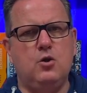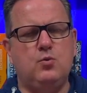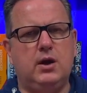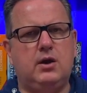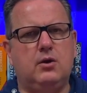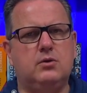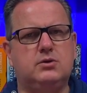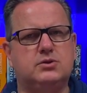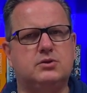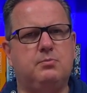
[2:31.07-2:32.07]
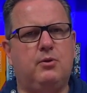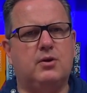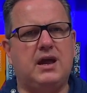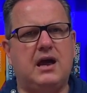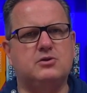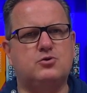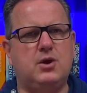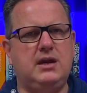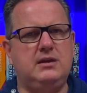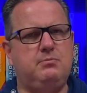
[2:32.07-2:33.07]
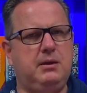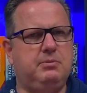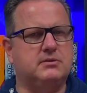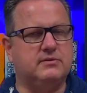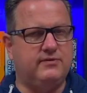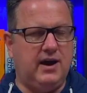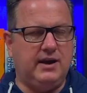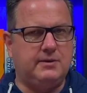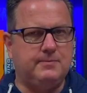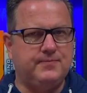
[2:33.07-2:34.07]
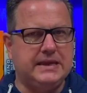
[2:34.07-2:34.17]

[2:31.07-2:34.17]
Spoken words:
we're going to support untrained people to fight.